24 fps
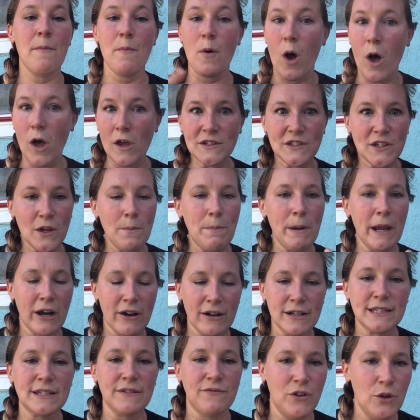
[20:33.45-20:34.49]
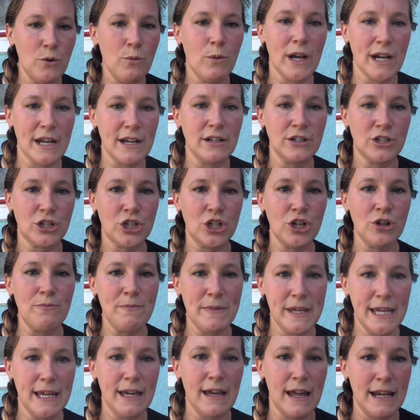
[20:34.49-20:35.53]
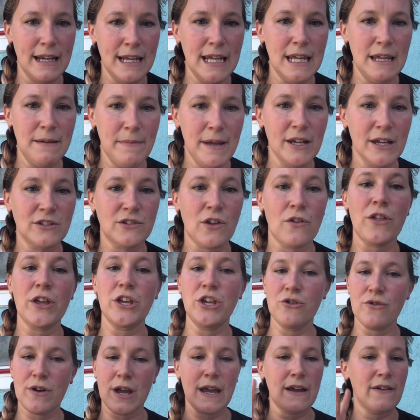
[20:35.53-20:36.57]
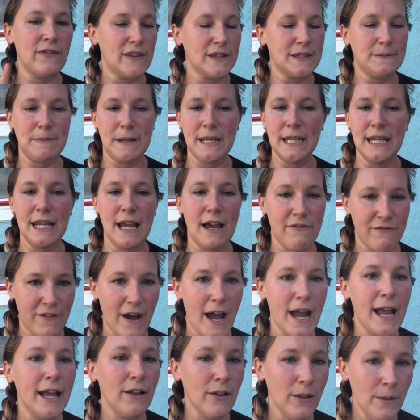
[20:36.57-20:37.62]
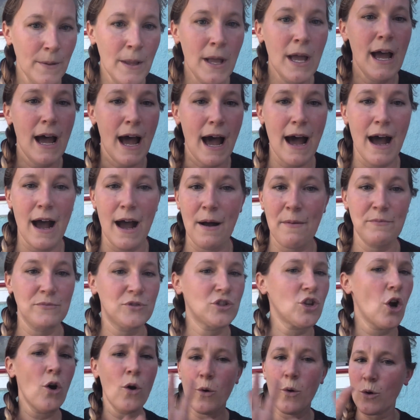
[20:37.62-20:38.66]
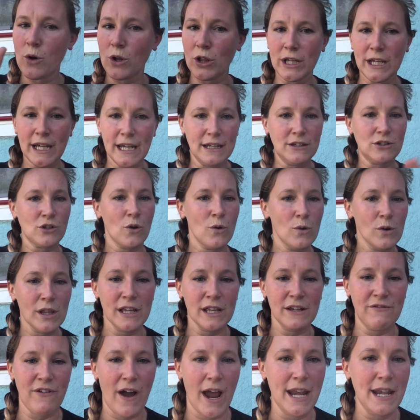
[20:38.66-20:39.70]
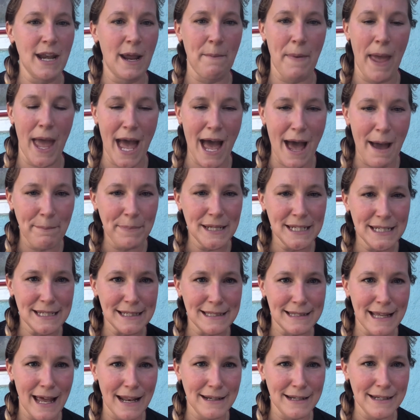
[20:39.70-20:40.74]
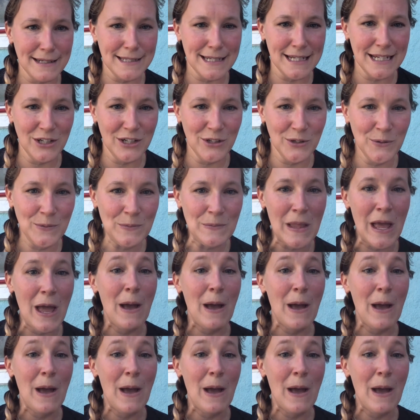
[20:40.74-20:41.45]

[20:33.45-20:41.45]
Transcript: Also, parents, if you want to shoot me an email so that you can get this PDF file, totally fine. I'm happy to send it to you.